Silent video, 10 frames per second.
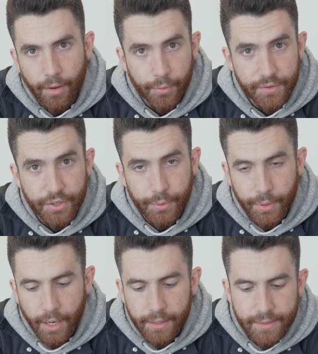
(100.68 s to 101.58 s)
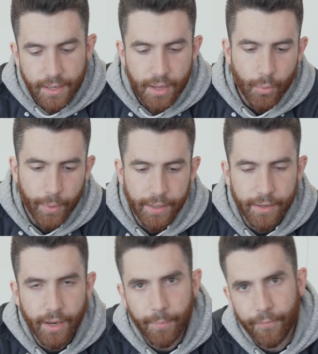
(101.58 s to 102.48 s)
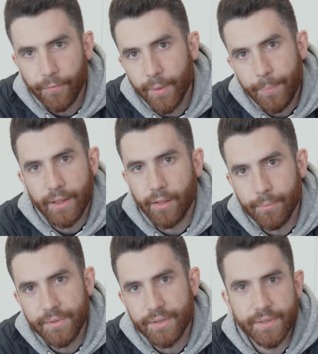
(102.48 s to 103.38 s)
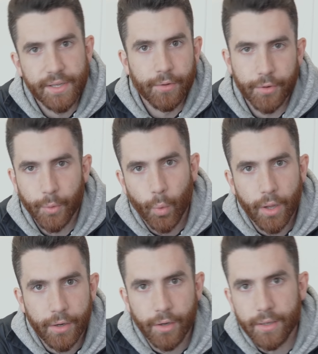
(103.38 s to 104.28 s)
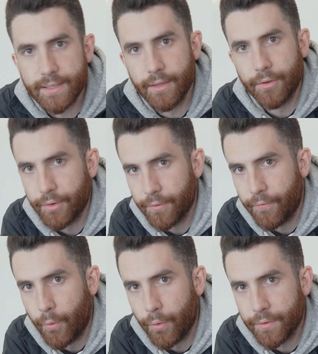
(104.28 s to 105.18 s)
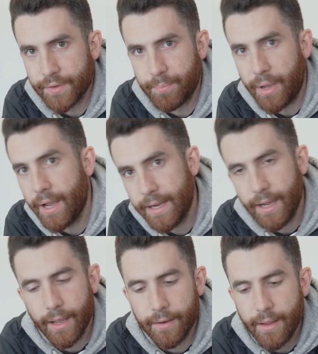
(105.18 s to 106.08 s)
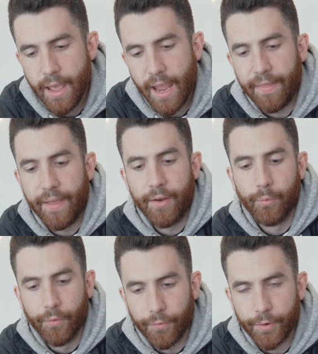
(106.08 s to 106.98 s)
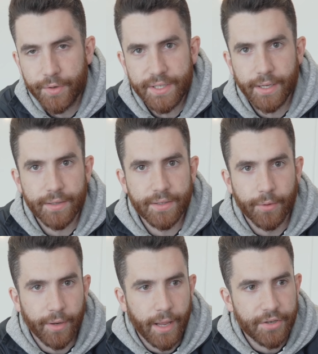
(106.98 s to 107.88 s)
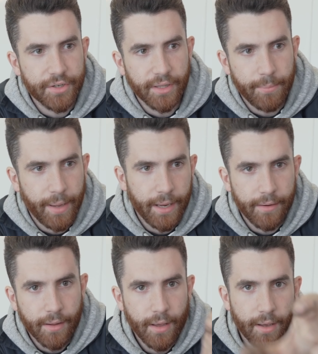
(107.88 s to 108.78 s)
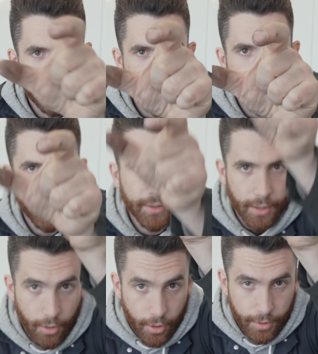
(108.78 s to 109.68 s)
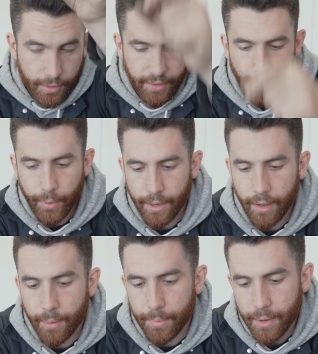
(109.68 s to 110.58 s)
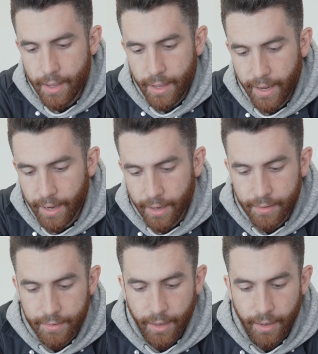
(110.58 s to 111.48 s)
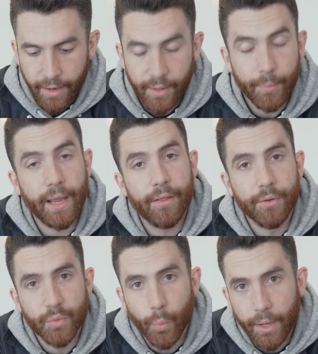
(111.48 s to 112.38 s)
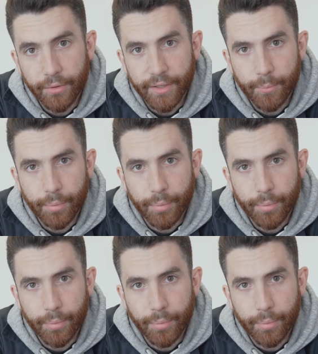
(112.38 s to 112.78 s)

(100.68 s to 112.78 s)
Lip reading: those two cuts, we ended up flipping them. So cylinder 1 got cylinder 4's pie cut and then reversed it. So it actually made a separate little arc that went up. And then we had those welded in